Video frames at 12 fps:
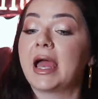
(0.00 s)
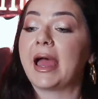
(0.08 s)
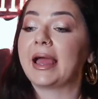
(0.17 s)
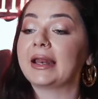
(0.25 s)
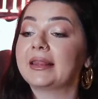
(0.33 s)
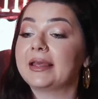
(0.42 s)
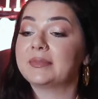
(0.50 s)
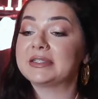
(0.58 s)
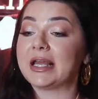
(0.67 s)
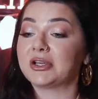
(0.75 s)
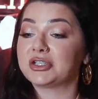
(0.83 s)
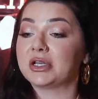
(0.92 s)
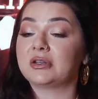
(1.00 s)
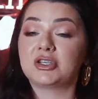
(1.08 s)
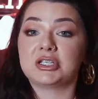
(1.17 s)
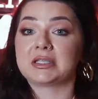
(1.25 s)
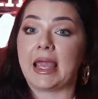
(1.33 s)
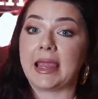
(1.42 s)
and the obsession
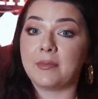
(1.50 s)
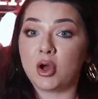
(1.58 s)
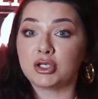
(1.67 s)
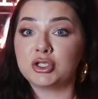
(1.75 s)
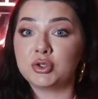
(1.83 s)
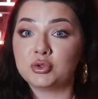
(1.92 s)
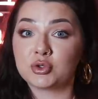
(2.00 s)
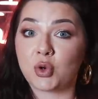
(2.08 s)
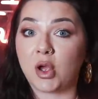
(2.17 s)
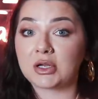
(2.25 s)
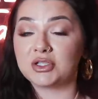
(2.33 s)
just came on too strong